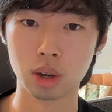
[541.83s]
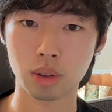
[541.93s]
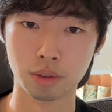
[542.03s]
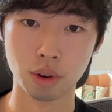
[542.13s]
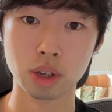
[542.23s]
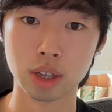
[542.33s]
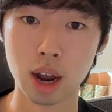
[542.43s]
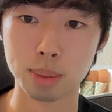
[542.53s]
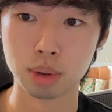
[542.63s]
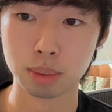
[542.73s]
the first
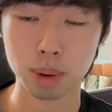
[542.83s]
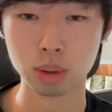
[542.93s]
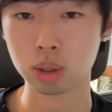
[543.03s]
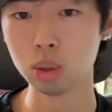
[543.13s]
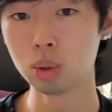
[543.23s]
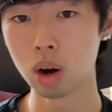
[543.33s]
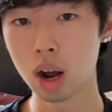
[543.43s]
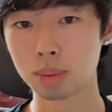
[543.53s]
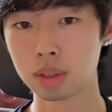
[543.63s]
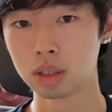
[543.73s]
sample, but it was too
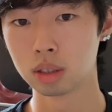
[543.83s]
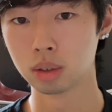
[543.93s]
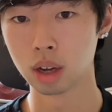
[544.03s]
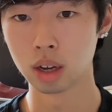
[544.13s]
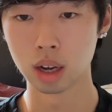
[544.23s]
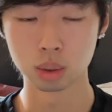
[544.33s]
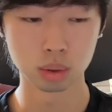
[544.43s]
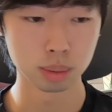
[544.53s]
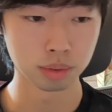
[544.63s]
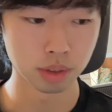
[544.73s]
cropped. Okay, I
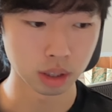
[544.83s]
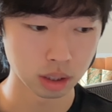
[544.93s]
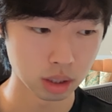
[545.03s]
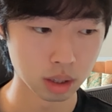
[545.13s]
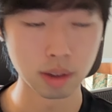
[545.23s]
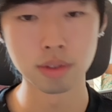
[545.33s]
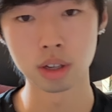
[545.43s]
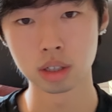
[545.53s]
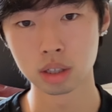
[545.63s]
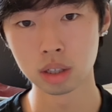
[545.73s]
told them to fix it. They
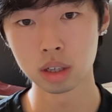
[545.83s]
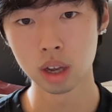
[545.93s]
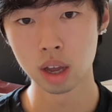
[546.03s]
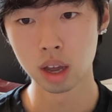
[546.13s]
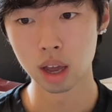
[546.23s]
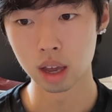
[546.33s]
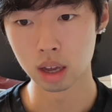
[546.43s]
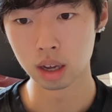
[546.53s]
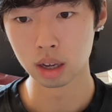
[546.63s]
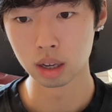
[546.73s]
fixed it,
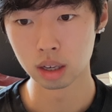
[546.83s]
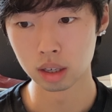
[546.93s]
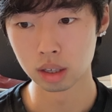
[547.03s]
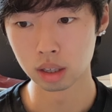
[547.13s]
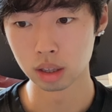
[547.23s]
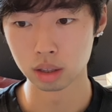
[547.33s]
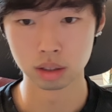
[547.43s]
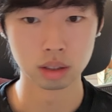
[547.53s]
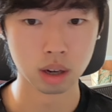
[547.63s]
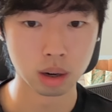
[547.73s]
and
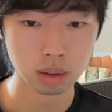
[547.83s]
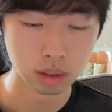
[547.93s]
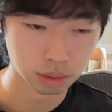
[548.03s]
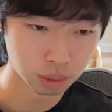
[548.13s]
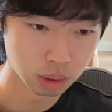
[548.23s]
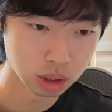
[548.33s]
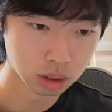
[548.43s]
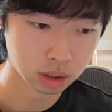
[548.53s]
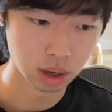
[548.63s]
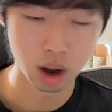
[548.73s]
you know,
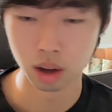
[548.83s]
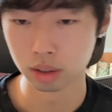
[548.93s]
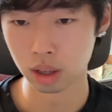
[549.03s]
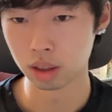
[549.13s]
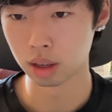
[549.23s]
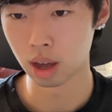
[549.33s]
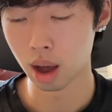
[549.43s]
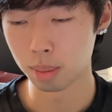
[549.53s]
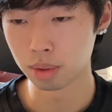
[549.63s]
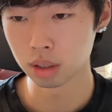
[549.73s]
unfortunately, the holiday thing
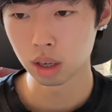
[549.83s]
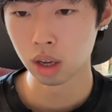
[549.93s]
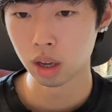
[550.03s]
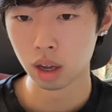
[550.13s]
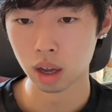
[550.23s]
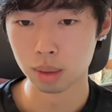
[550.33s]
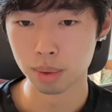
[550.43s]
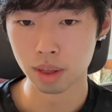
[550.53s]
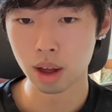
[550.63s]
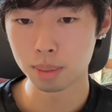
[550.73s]
happened. And
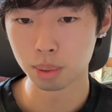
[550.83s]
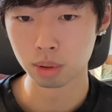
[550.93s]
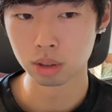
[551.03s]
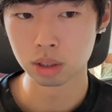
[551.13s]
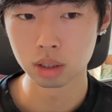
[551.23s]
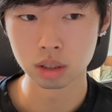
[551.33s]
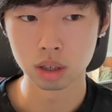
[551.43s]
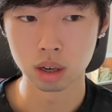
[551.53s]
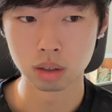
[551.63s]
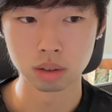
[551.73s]
by that point, you
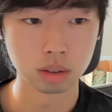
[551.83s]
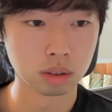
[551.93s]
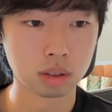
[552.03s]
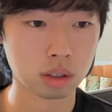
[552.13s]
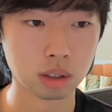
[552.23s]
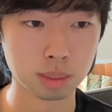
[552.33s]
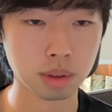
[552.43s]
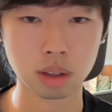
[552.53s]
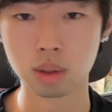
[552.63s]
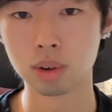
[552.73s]
know, it's been
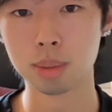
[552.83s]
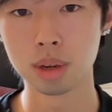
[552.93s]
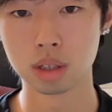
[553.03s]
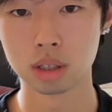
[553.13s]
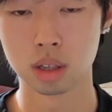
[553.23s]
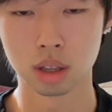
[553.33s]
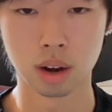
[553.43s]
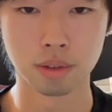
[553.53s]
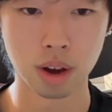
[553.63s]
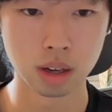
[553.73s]
like 3 months, and then
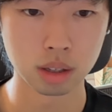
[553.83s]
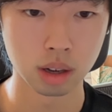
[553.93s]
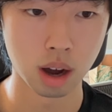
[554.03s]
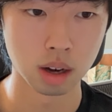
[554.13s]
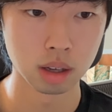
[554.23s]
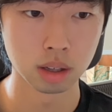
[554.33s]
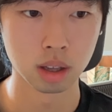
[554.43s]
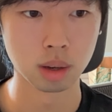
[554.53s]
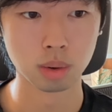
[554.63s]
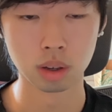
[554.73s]
I finally got it,
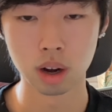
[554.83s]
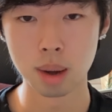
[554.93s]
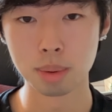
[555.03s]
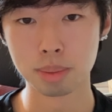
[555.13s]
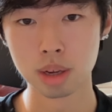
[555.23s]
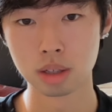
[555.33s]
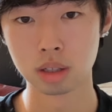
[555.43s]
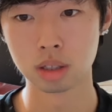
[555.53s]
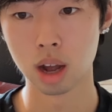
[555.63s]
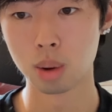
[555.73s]
and there were a couple
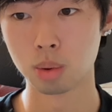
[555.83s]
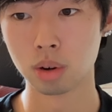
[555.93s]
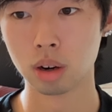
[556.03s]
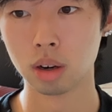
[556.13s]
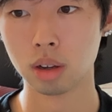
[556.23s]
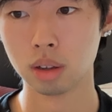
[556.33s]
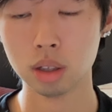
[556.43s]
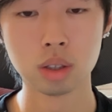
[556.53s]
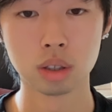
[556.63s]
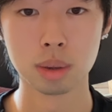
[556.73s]
pieces that were
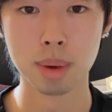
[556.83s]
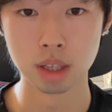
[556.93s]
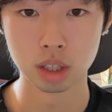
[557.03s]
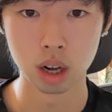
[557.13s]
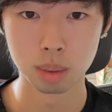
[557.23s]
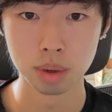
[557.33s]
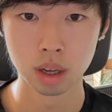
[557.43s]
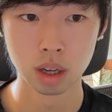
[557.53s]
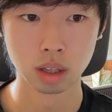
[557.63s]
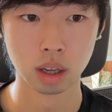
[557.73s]
literally messed up.
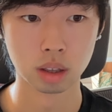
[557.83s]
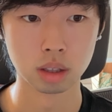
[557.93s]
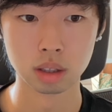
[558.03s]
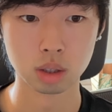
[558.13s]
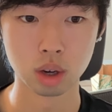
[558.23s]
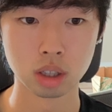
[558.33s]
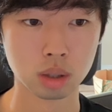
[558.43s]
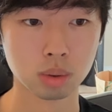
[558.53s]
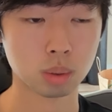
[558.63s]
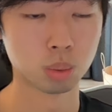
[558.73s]
Like the
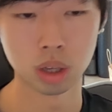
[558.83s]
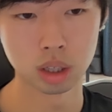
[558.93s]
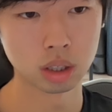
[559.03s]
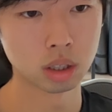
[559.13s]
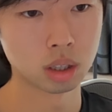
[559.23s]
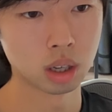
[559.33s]
distressing was weird.